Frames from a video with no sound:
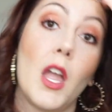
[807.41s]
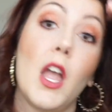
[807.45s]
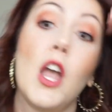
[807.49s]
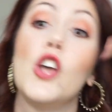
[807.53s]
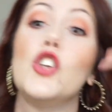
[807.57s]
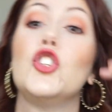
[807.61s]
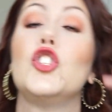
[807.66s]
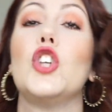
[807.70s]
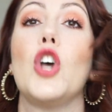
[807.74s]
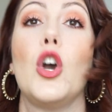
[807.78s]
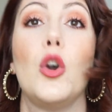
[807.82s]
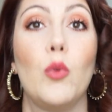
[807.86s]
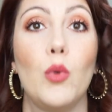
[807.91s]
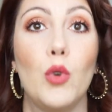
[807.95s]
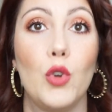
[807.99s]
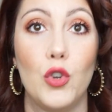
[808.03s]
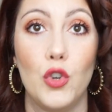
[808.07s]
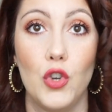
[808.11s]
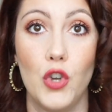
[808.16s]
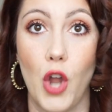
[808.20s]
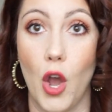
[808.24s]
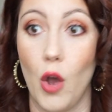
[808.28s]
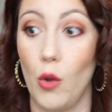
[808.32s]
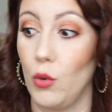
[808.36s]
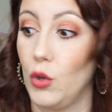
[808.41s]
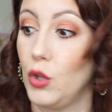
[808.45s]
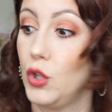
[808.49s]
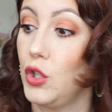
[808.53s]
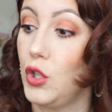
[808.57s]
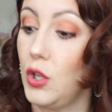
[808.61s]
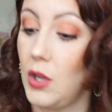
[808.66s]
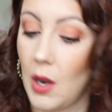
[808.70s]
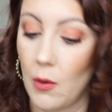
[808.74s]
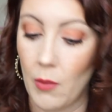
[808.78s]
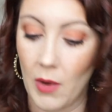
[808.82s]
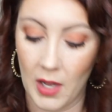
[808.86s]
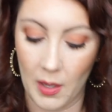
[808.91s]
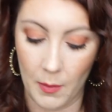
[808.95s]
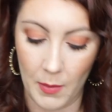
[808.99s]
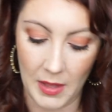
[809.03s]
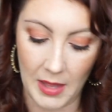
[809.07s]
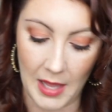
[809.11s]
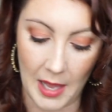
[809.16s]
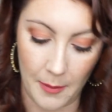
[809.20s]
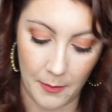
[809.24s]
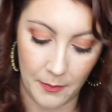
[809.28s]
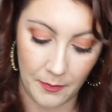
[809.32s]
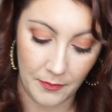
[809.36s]
So no, do not recommend
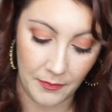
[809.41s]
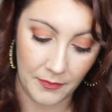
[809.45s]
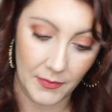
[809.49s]
that.